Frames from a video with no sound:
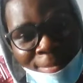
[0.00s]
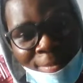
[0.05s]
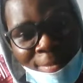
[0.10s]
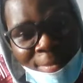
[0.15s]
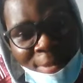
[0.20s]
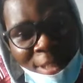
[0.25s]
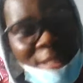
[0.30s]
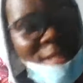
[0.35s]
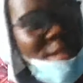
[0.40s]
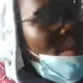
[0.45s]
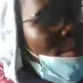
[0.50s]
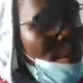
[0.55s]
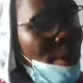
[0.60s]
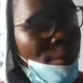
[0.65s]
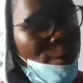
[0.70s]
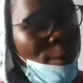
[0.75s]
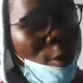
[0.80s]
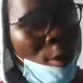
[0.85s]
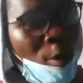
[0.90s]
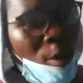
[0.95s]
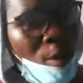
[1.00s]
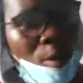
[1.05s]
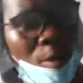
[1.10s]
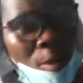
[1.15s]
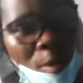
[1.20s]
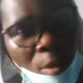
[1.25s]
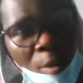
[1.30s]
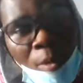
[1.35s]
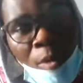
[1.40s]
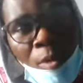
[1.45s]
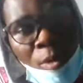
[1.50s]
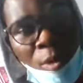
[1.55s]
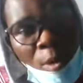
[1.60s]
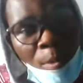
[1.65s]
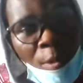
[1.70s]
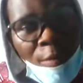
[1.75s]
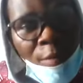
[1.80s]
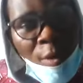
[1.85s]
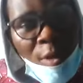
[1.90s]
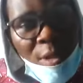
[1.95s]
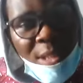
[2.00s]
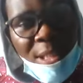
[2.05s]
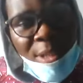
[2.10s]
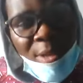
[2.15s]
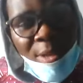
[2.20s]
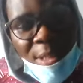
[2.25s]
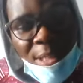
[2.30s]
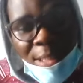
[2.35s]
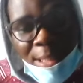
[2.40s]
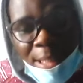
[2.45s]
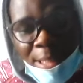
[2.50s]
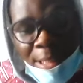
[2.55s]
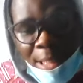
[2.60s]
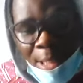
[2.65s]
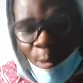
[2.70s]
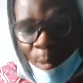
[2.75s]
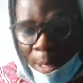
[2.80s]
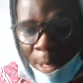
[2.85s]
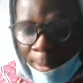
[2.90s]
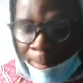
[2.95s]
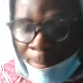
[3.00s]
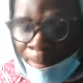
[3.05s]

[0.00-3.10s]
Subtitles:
The same thing for some of your seniors in SS1.